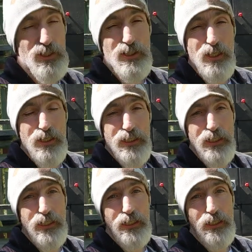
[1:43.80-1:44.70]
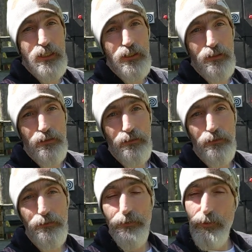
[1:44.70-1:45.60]
studied
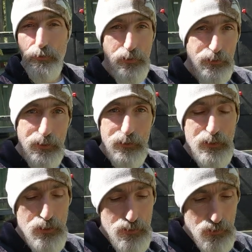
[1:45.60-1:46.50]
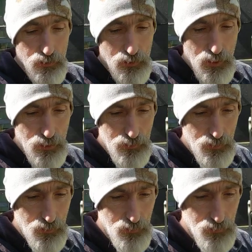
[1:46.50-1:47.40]
all the shooting techniques that you can.
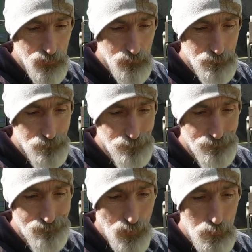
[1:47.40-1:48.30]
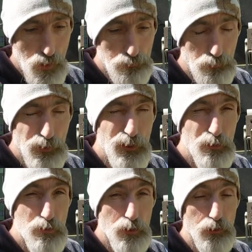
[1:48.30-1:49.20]
Um, I probably
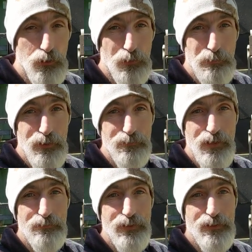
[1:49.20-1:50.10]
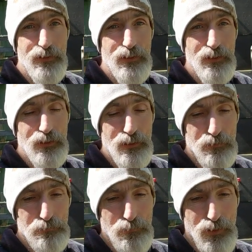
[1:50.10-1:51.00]
use a little bit of everything
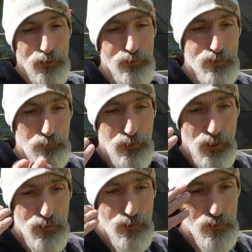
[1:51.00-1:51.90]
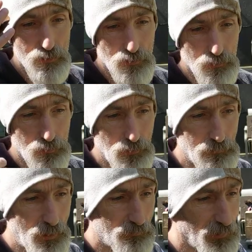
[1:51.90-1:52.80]
in my subconscious or, or I'm
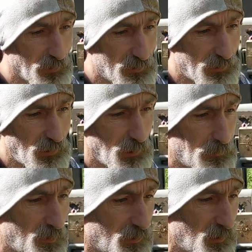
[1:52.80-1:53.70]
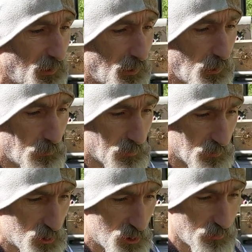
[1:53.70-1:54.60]
not really thinking about it but
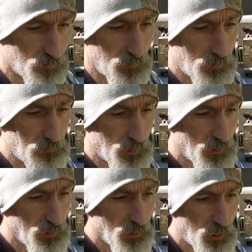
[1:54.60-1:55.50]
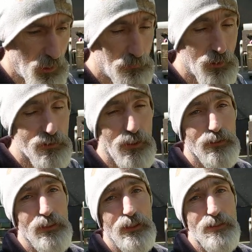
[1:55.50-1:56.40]
generally my aiming
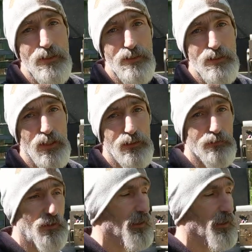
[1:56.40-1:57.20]
technique is instinctive.